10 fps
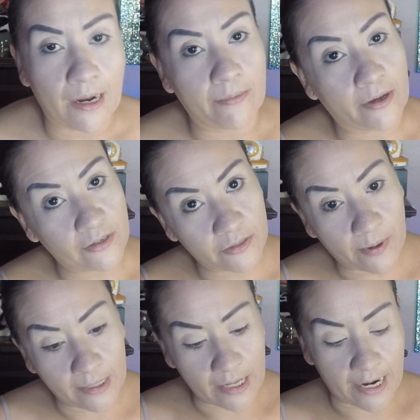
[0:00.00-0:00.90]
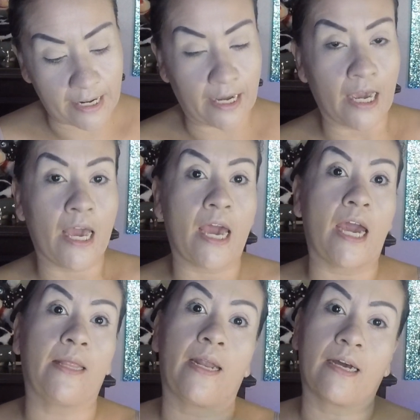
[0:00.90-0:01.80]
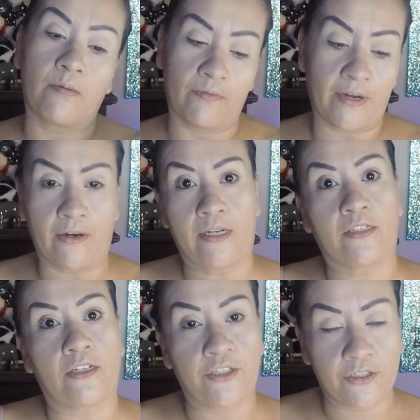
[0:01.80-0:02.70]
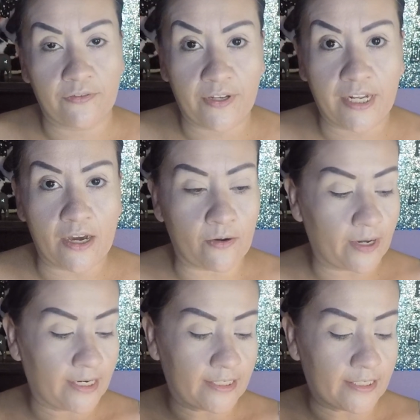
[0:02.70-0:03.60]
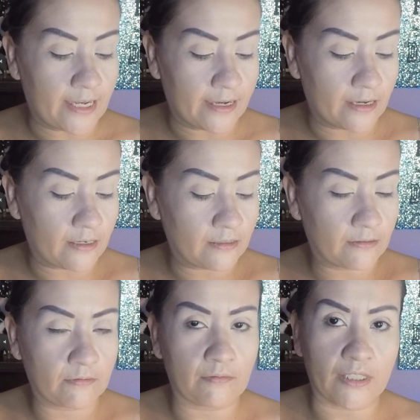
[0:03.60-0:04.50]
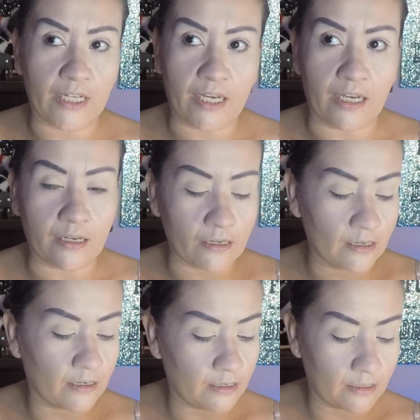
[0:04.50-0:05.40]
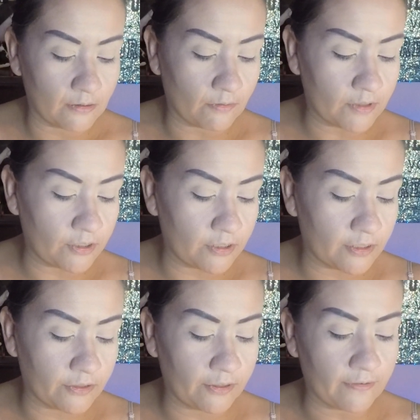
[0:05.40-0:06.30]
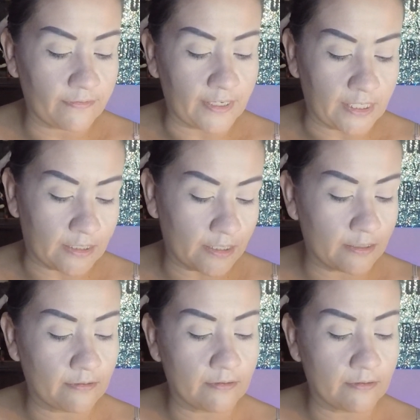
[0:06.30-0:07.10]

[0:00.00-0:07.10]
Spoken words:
I'm not using the right lighting, and then I come over here and I start to shoot a video, and it's like, what the heck? What did you just do to your face?